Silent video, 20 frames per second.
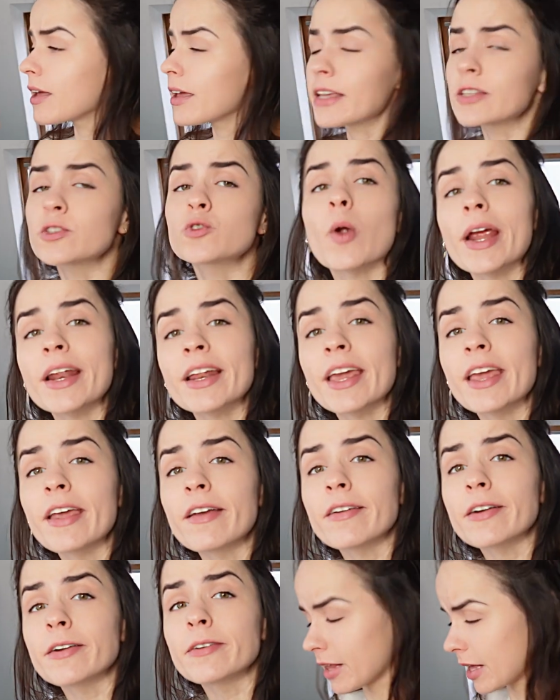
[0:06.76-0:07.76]
it's right
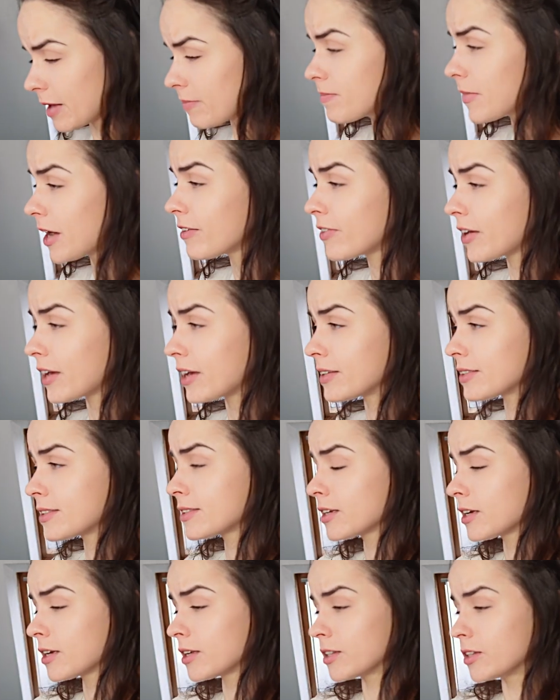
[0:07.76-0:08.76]
here in my
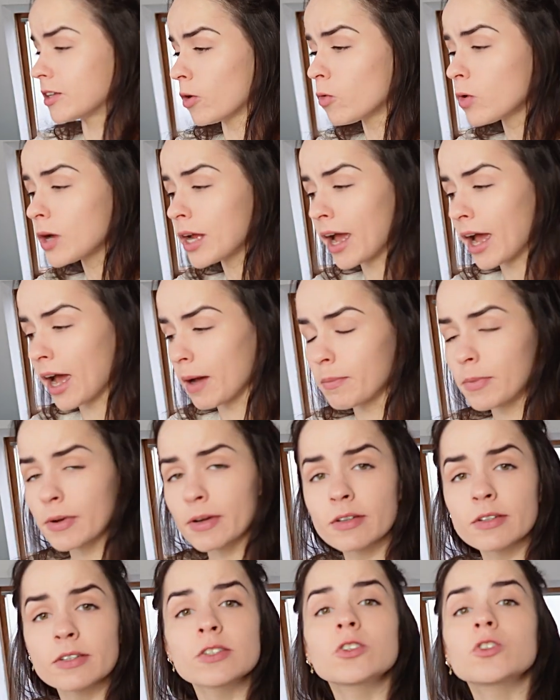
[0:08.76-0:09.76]
face, no cap,
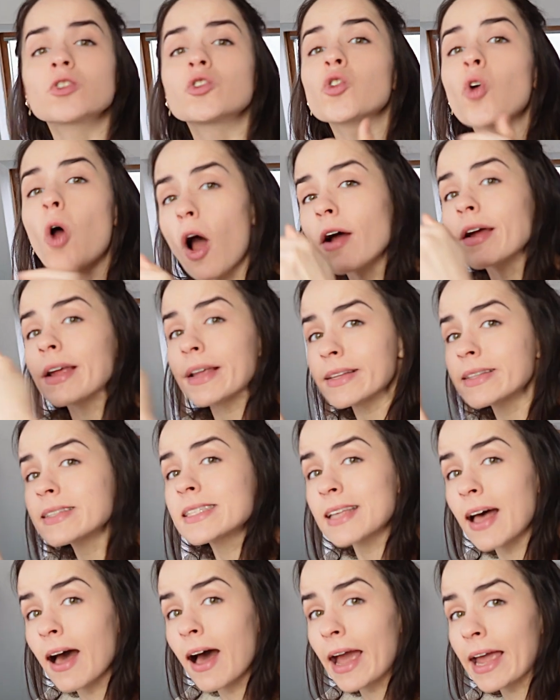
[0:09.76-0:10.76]
straw
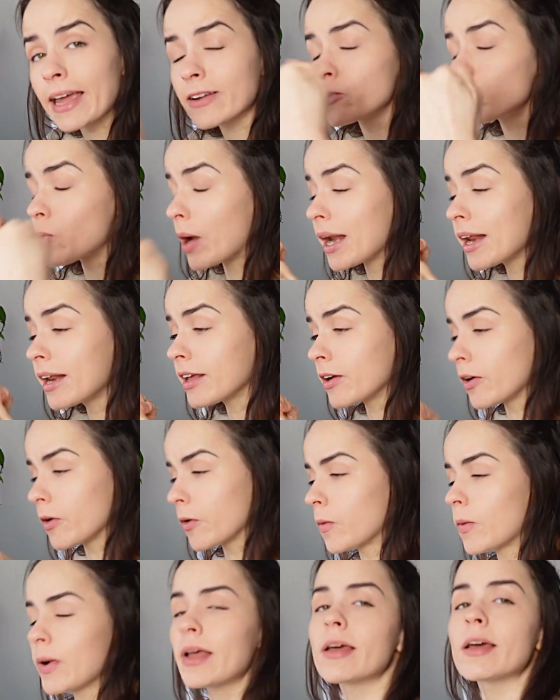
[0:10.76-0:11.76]
inside and ready to
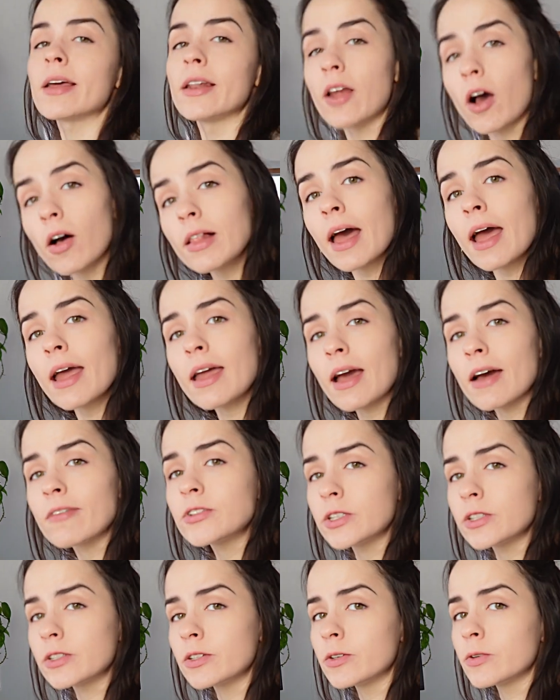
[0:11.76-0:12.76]
go. And all I have
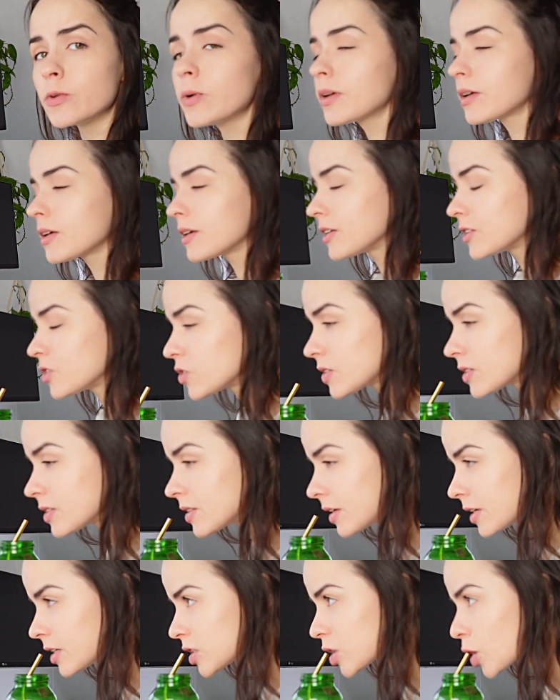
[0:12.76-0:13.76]
to do is just
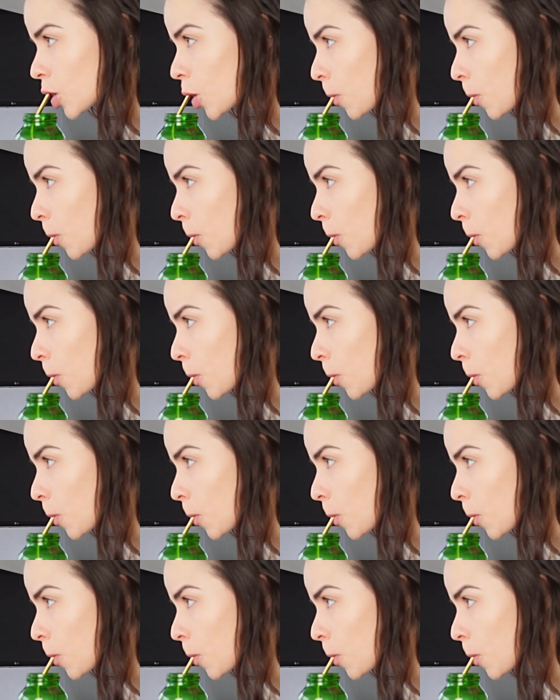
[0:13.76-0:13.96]
this.